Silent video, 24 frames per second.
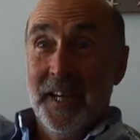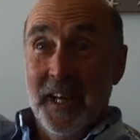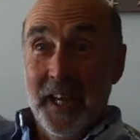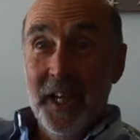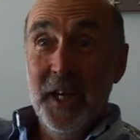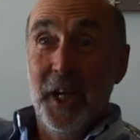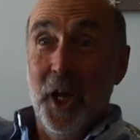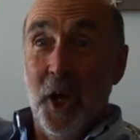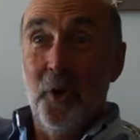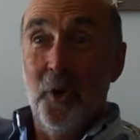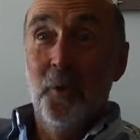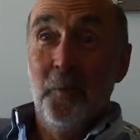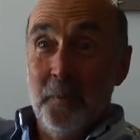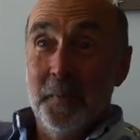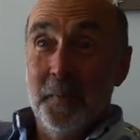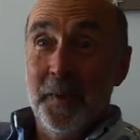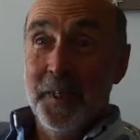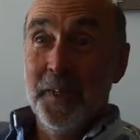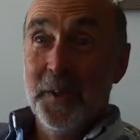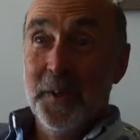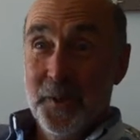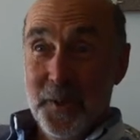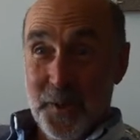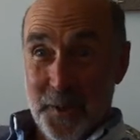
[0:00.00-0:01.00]
he helped
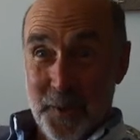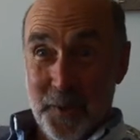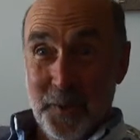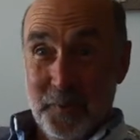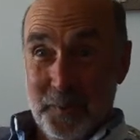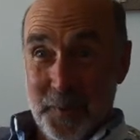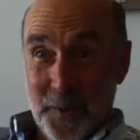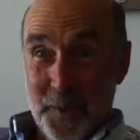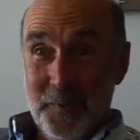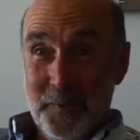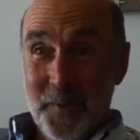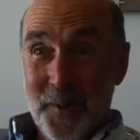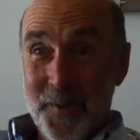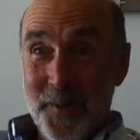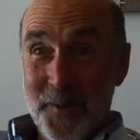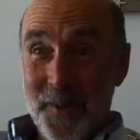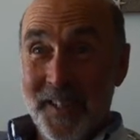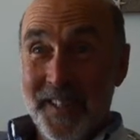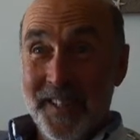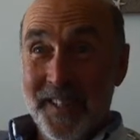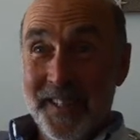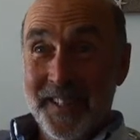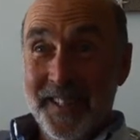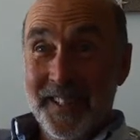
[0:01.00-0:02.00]
me to stop
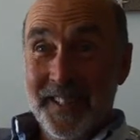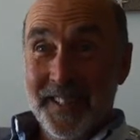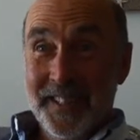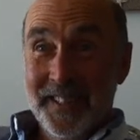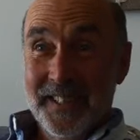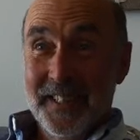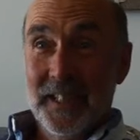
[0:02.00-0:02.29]
smoking,